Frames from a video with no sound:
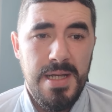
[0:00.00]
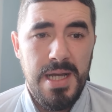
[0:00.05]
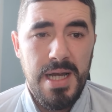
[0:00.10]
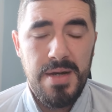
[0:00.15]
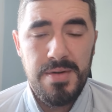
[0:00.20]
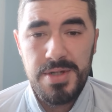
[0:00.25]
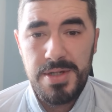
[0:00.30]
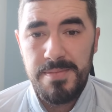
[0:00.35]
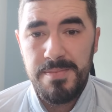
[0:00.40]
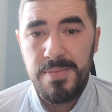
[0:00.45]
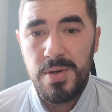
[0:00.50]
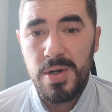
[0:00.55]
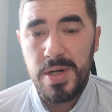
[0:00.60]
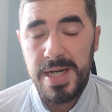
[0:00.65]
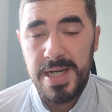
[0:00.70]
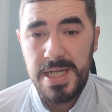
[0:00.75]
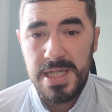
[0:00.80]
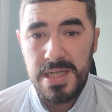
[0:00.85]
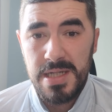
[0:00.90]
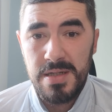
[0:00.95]
I was in
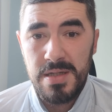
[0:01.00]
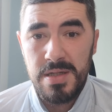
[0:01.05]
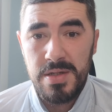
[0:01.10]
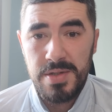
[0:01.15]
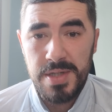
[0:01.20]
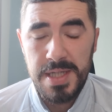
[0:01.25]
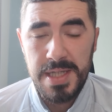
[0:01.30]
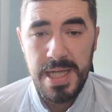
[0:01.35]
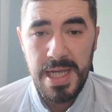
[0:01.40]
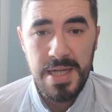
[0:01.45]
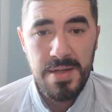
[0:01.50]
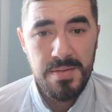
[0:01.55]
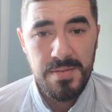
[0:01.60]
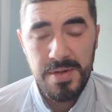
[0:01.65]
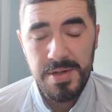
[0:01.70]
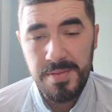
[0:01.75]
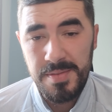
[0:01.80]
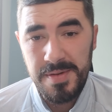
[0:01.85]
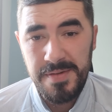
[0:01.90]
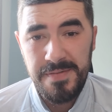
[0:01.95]
Buckhurst the other day with
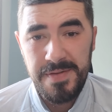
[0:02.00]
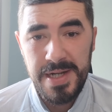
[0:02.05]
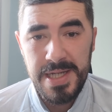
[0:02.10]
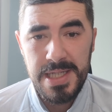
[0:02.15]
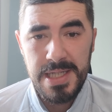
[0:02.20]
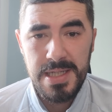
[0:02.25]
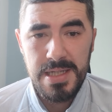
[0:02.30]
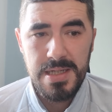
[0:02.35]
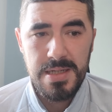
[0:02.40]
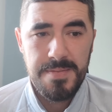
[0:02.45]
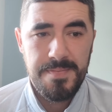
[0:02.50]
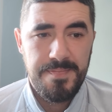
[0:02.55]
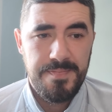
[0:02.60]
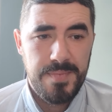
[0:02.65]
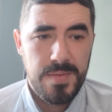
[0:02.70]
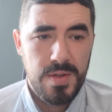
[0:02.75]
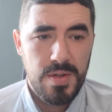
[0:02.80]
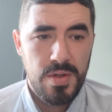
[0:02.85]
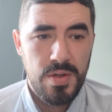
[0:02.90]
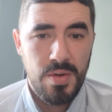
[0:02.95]
one of my friends
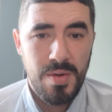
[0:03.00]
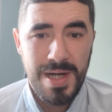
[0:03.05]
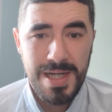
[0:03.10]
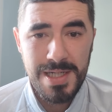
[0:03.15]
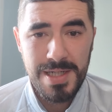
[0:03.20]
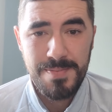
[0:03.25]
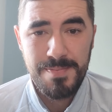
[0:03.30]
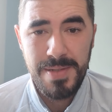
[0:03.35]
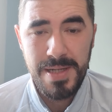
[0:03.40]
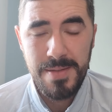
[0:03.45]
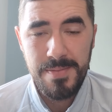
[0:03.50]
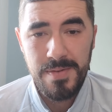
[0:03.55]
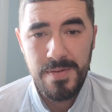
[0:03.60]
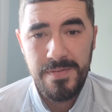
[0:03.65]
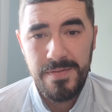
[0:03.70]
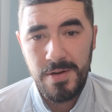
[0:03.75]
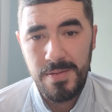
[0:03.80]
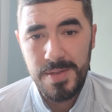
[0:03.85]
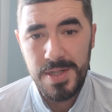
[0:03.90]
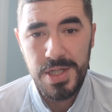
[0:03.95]
who has people
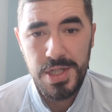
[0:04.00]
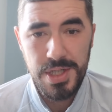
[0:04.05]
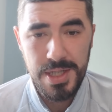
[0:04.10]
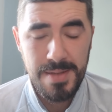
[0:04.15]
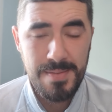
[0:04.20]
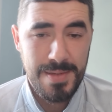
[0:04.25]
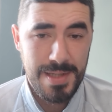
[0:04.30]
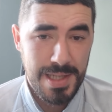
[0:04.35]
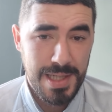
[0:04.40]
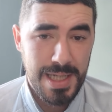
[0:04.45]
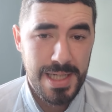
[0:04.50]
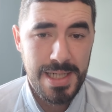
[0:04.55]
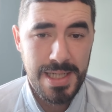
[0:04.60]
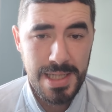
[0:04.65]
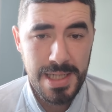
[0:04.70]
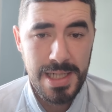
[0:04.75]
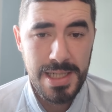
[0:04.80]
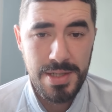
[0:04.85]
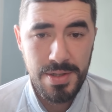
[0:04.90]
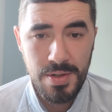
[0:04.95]
from his gym
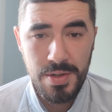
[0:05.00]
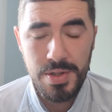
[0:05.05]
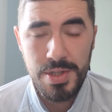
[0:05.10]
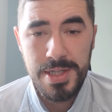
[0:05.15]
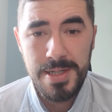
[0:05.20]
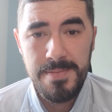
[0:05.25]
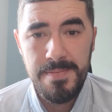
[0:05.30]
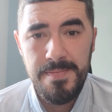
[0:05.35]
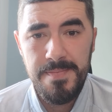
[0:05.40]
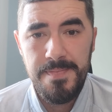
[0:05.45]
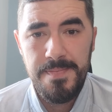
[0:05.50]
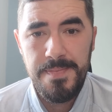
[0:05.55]
training in your gym.